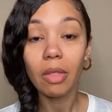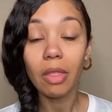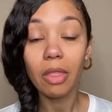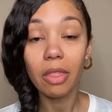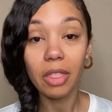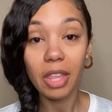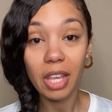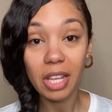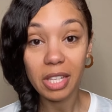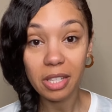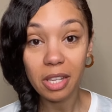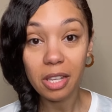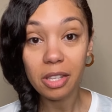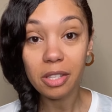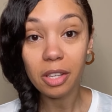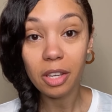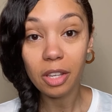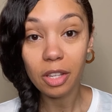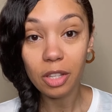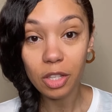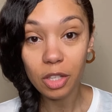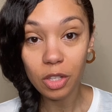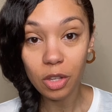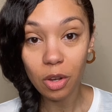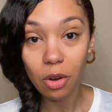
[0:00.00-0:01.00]
This is
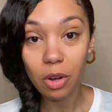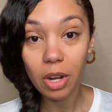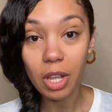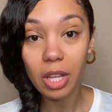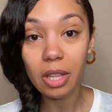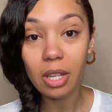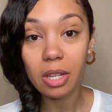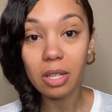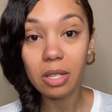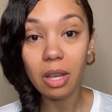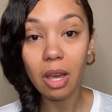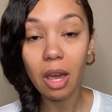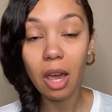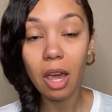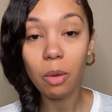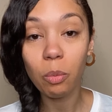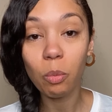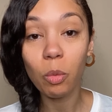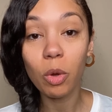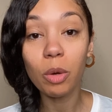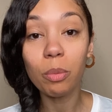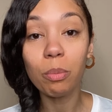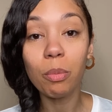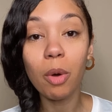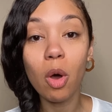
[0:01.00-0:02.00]
concerning the time
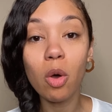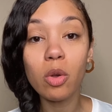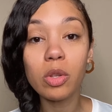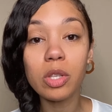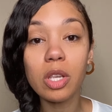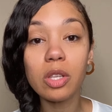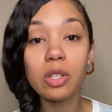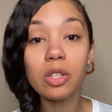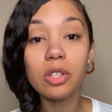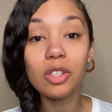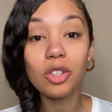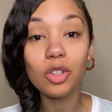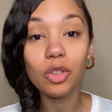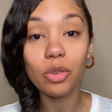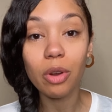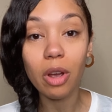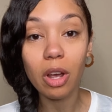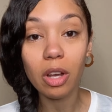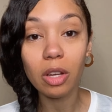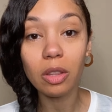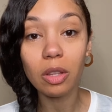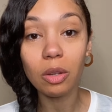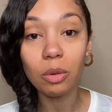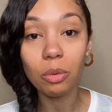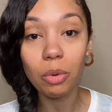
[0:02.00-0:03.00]
when Moses
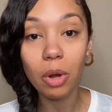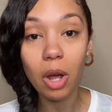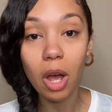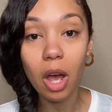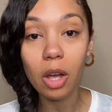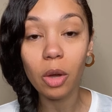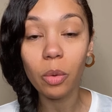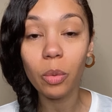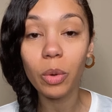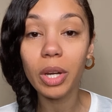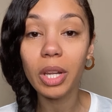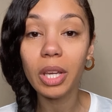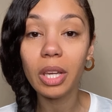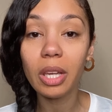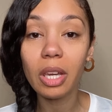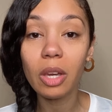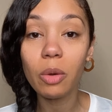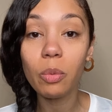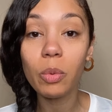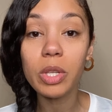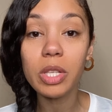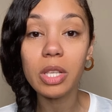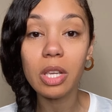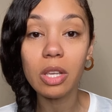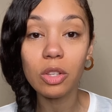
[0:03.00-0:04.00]
struck the rock when he
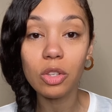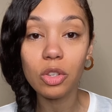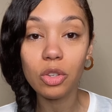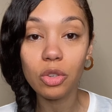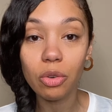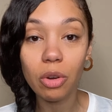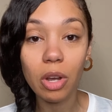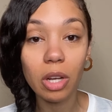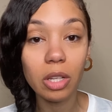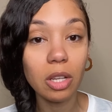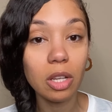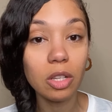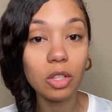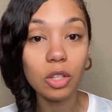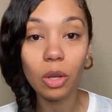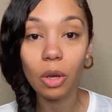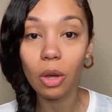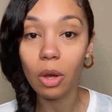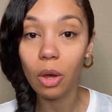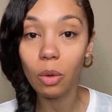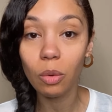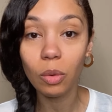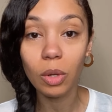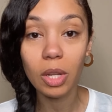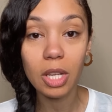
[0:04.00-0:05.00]
was instructed to
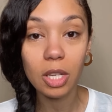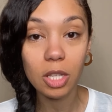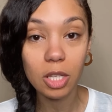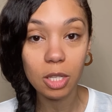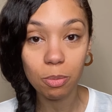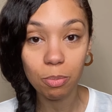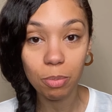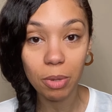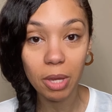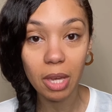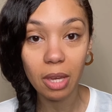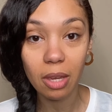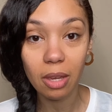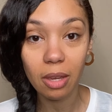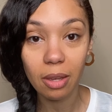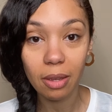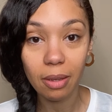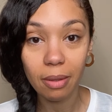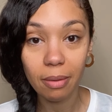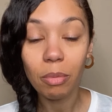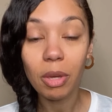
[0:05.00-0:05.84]
only speak,